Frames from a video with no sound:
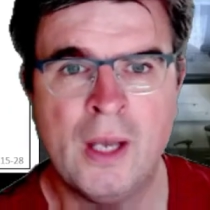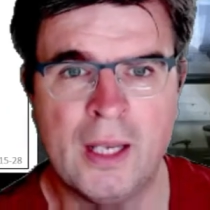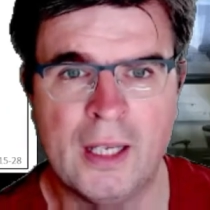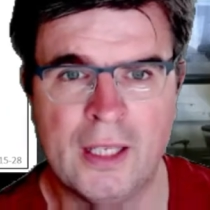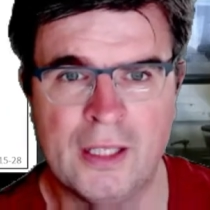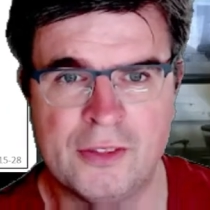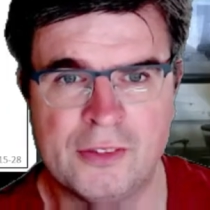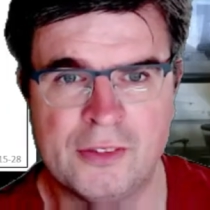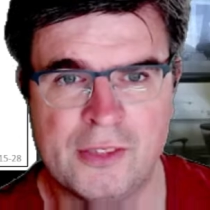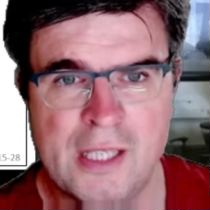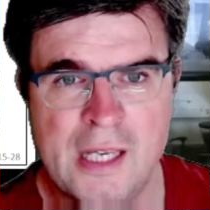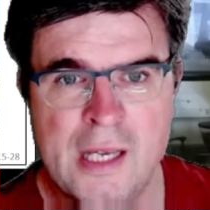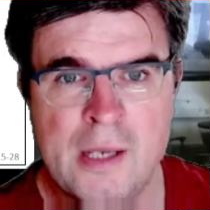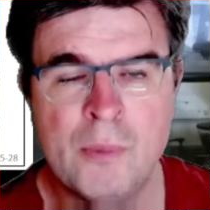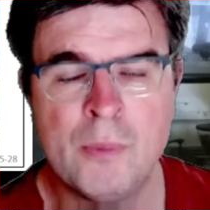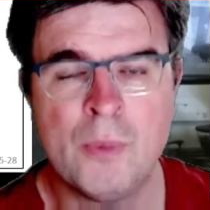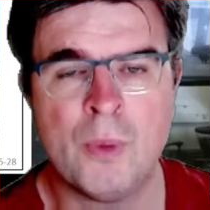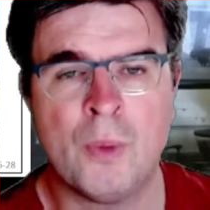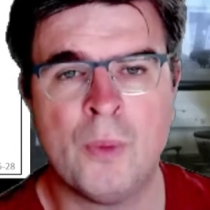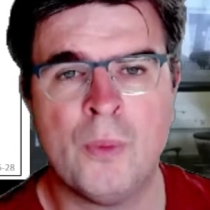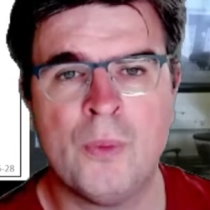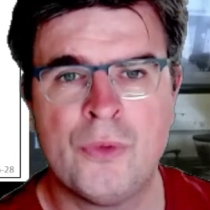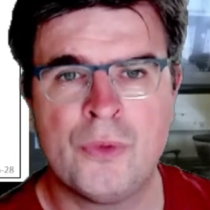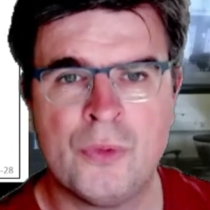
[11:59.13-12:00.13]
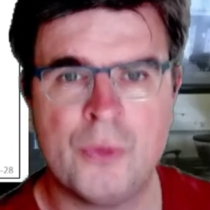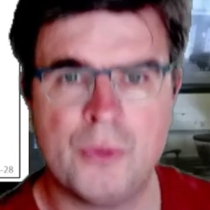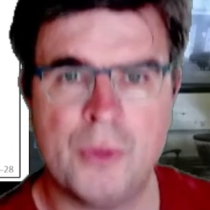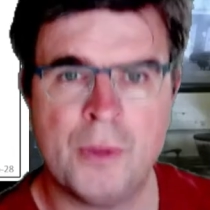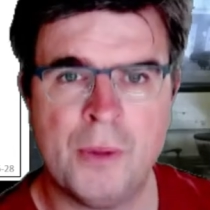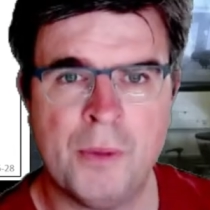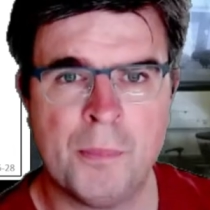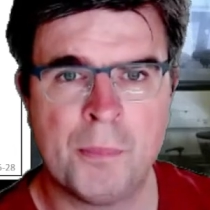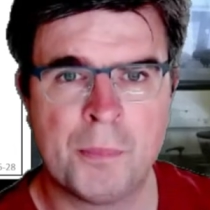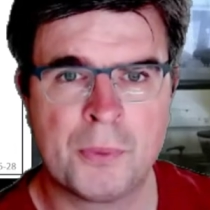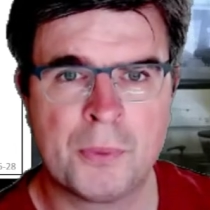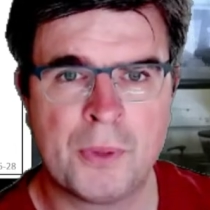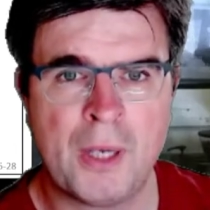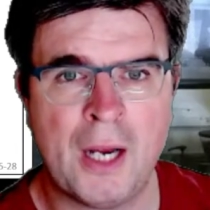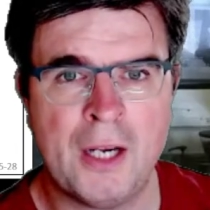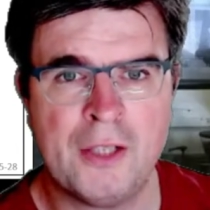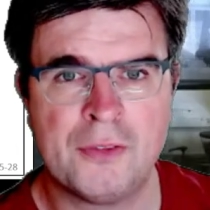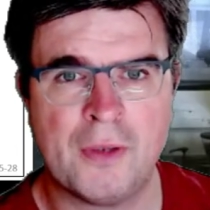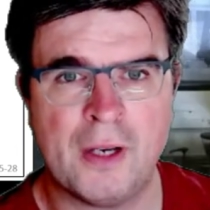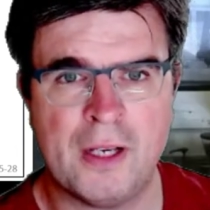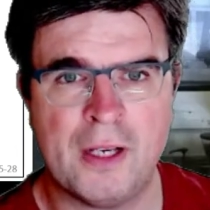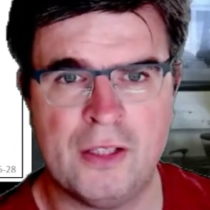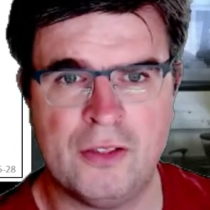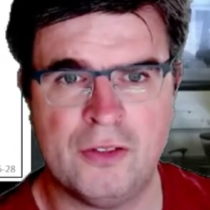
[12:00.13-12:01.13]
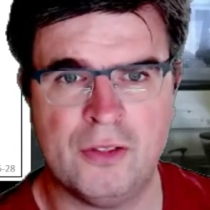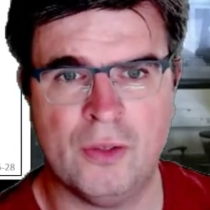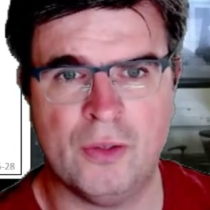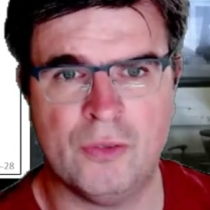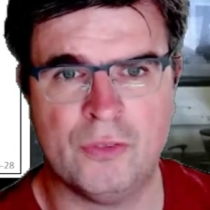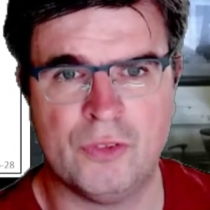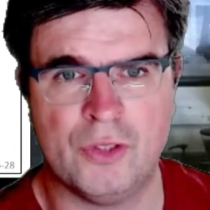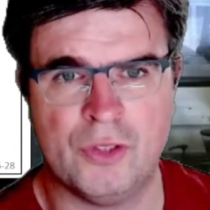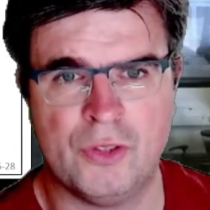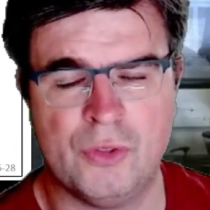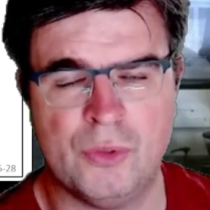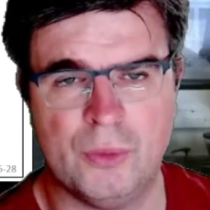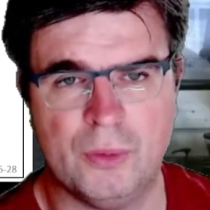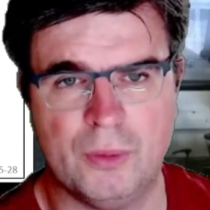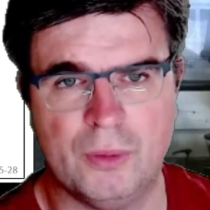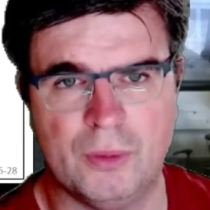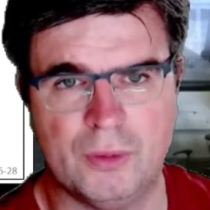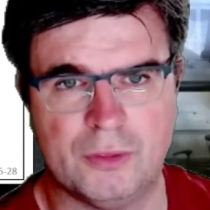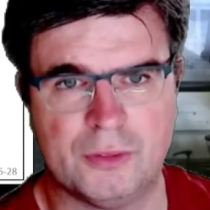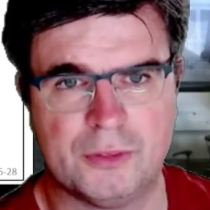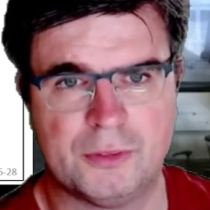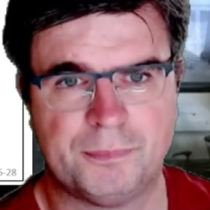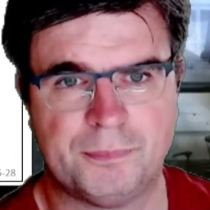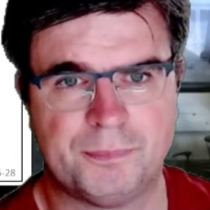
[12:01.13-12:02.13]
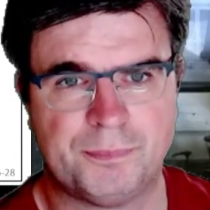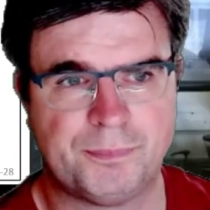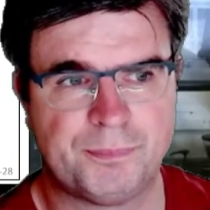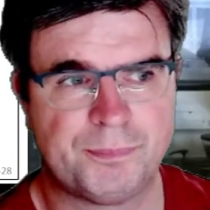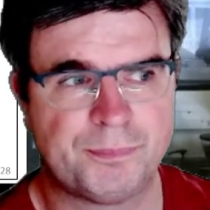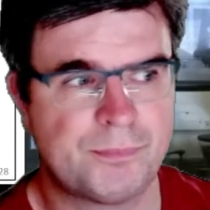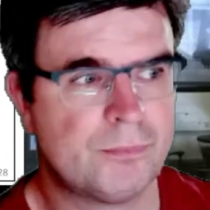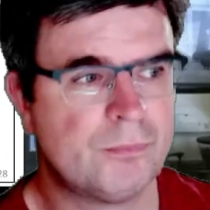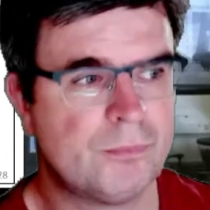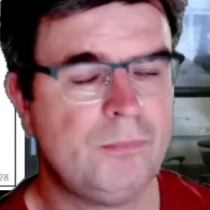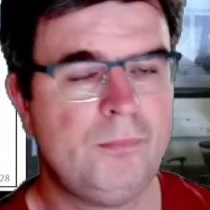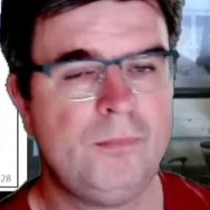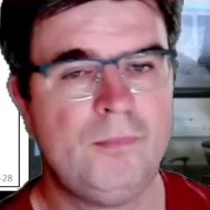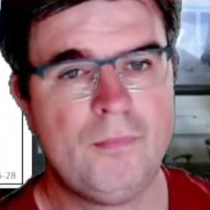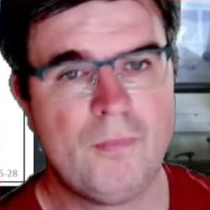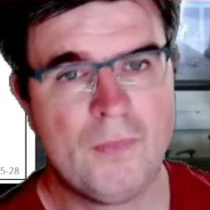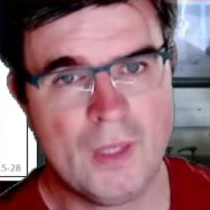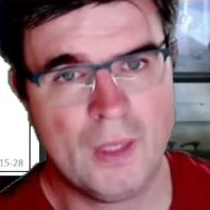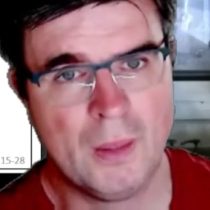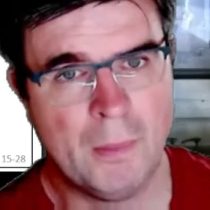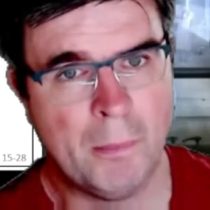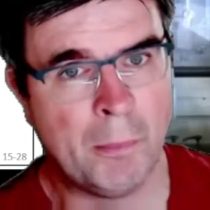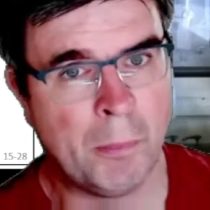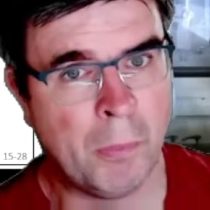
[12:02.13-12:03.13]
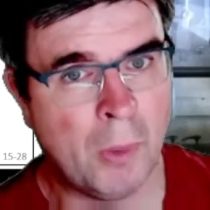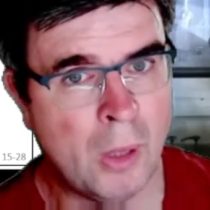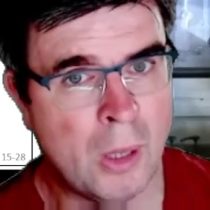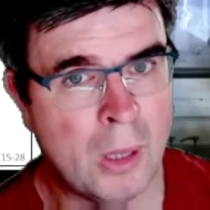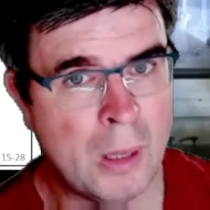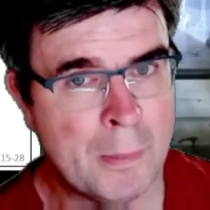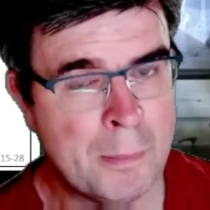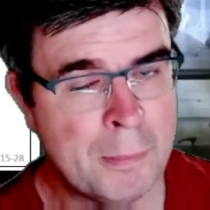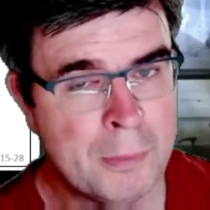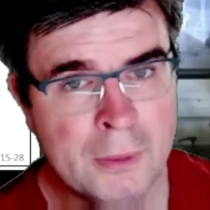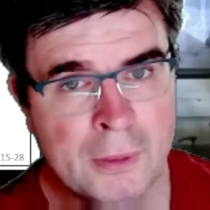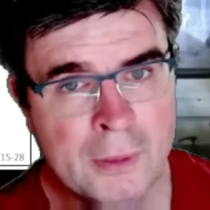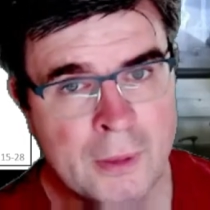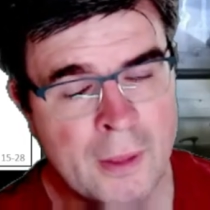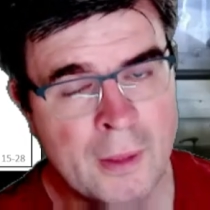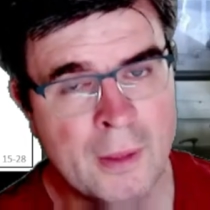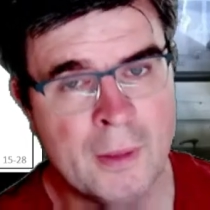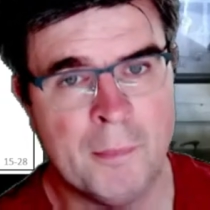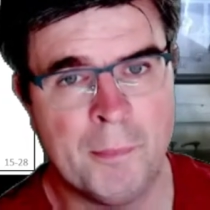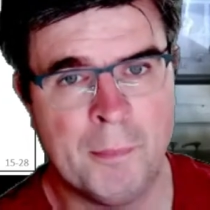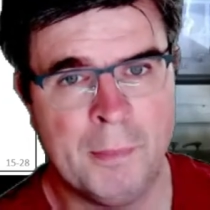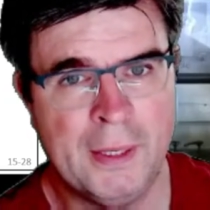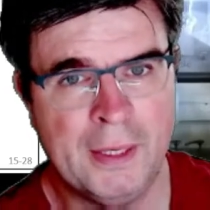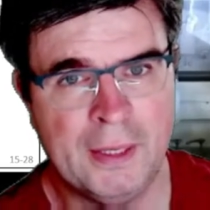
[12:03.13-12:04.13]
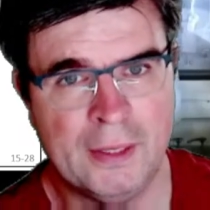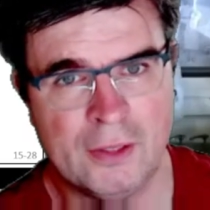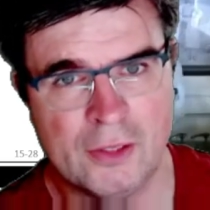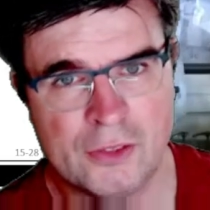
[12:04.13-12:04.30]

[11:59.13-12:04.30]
is equal to the price ratio of the two goods. Bob, being in the